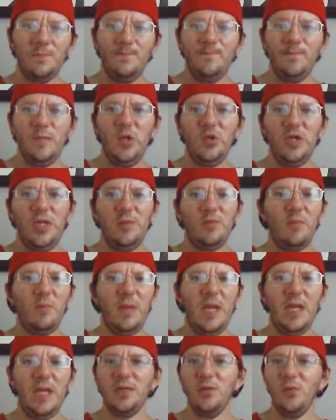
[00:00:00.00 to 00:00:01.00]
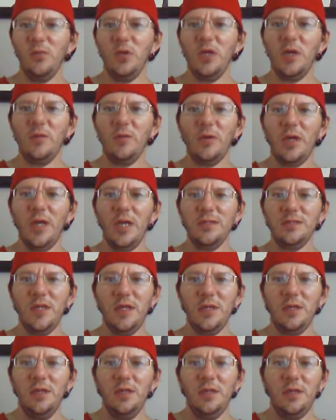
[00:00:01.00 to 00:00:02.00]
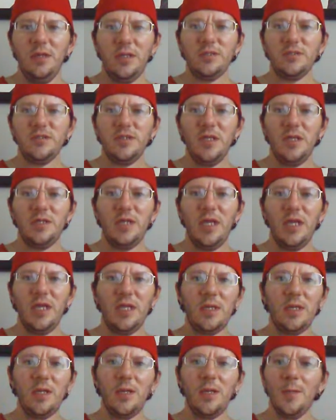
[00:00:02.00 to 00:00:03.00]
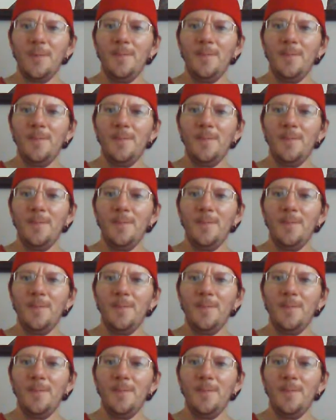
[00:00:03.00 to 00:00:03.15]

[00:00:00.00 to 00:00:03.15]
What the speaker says: her name Amanda, whatever like that, and said that,